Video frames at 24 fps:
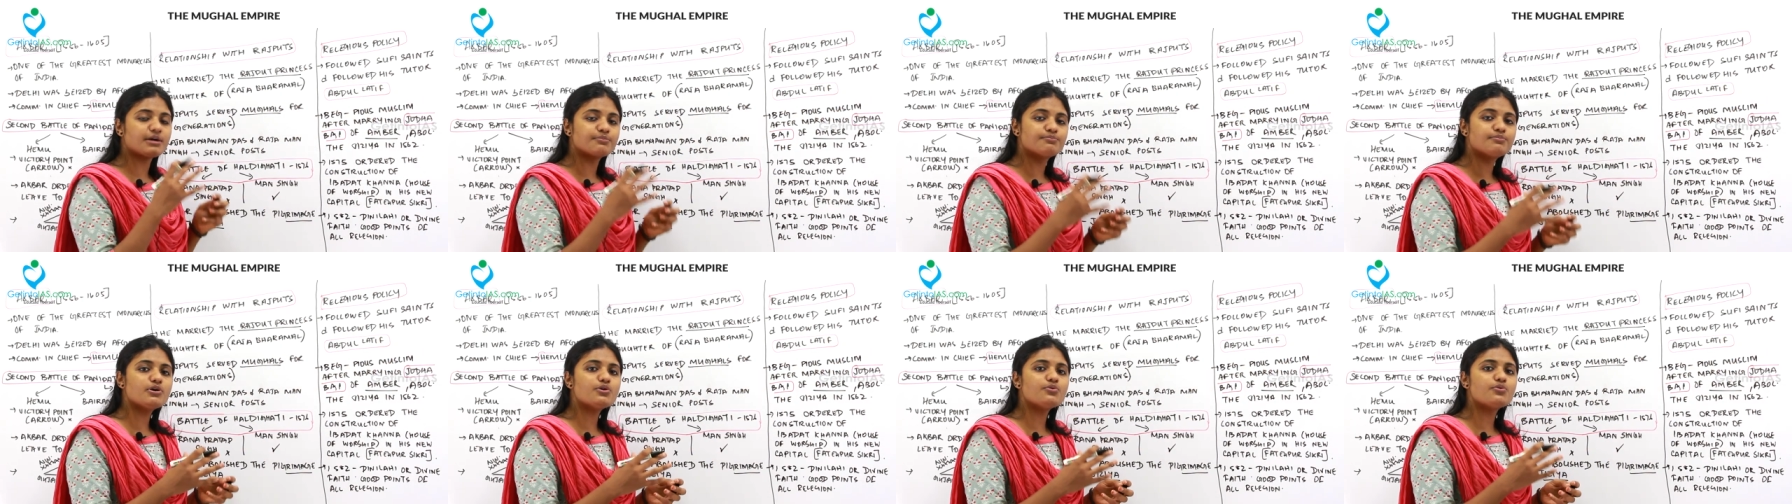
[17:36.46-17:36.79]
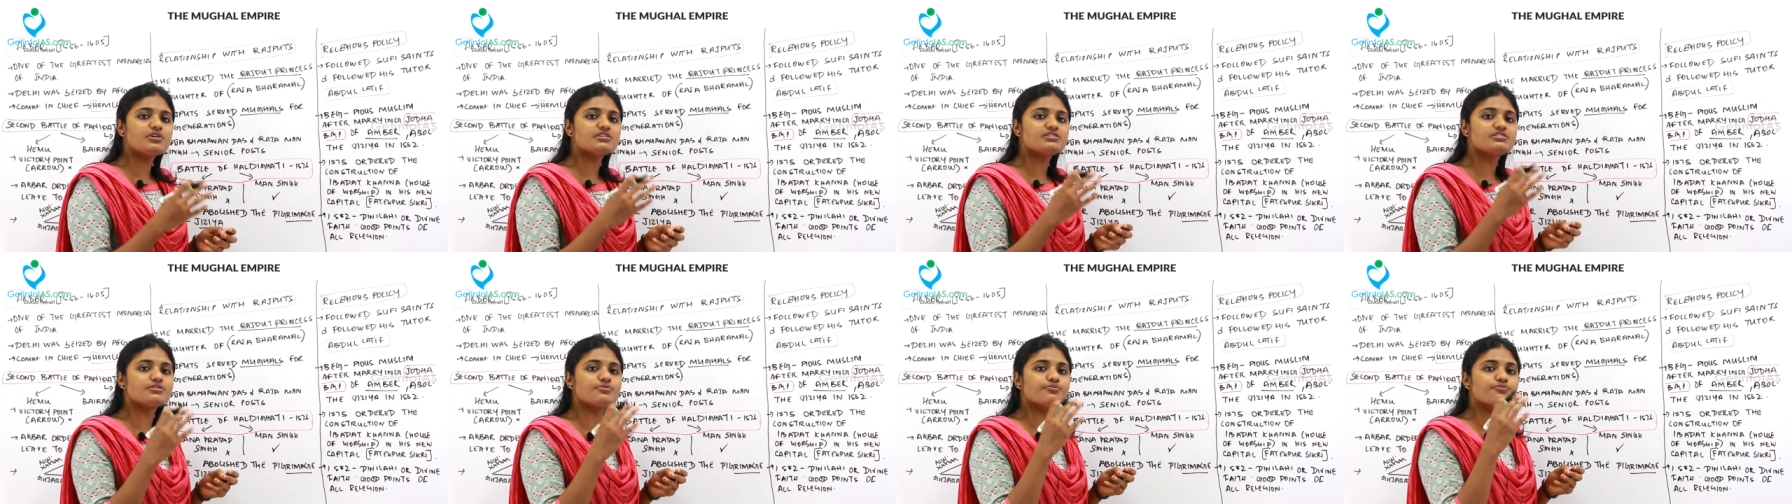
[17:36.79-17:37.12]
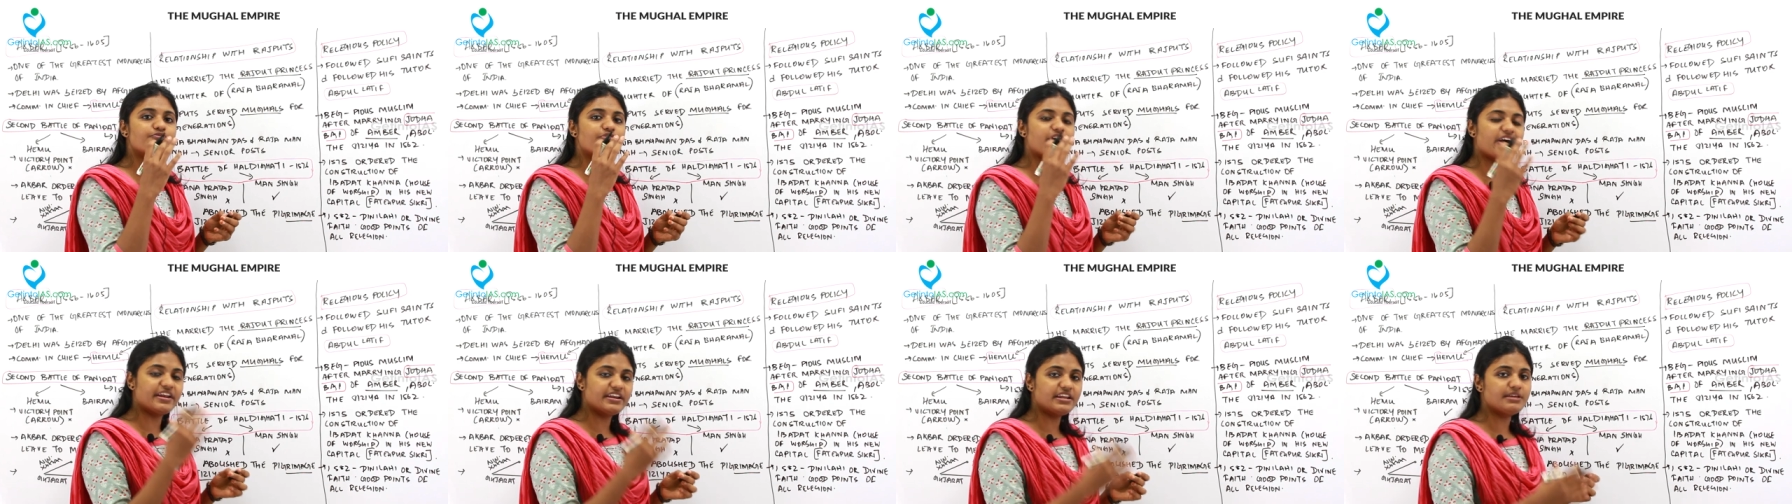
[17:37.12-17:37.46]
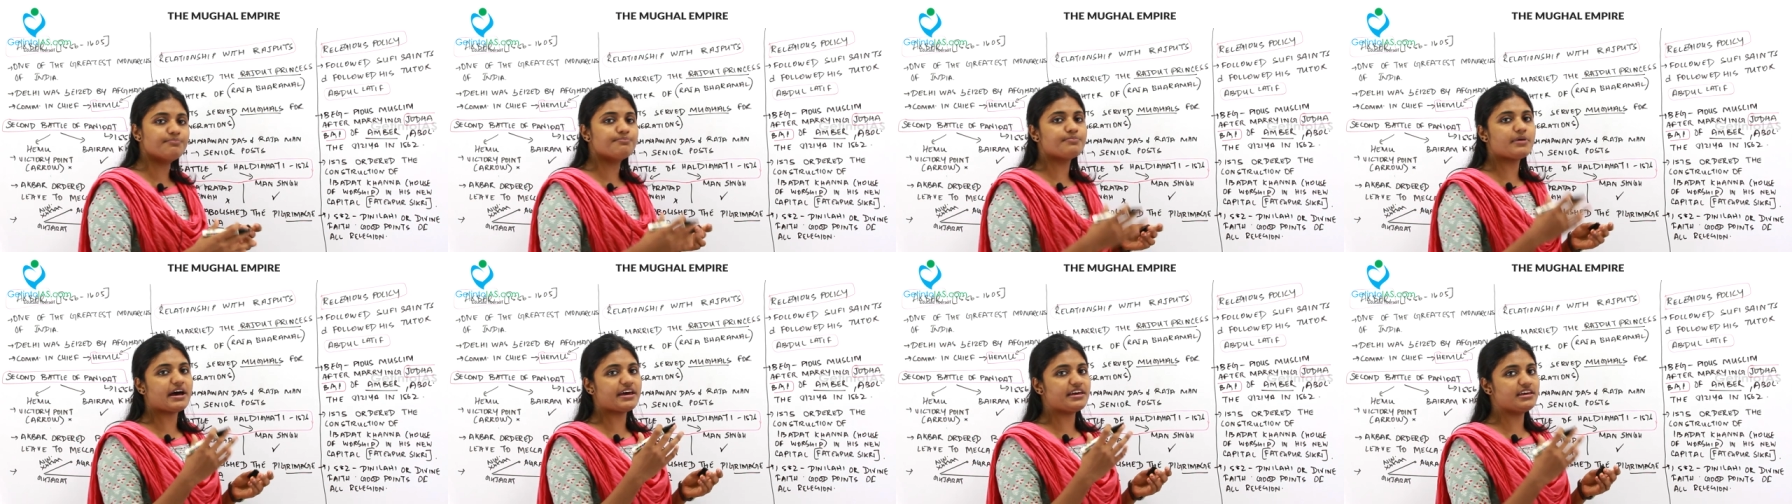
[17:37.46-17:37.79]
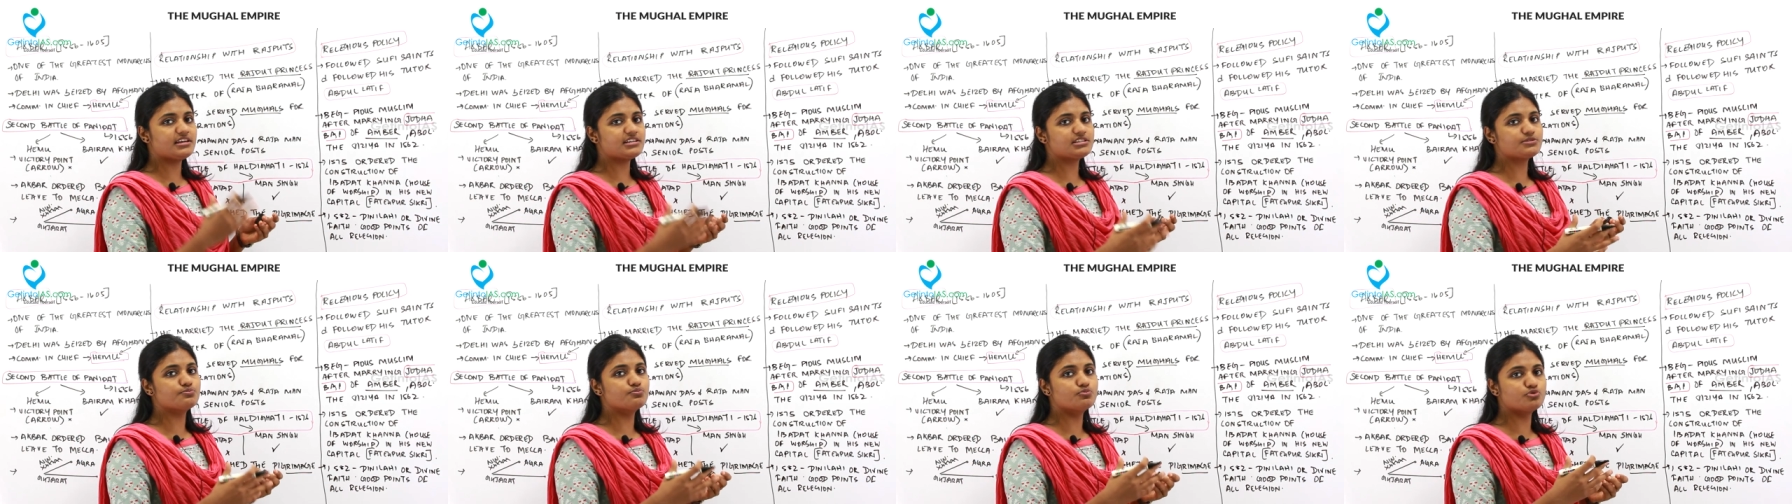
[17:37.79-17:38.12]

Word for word: Akbar was a very pious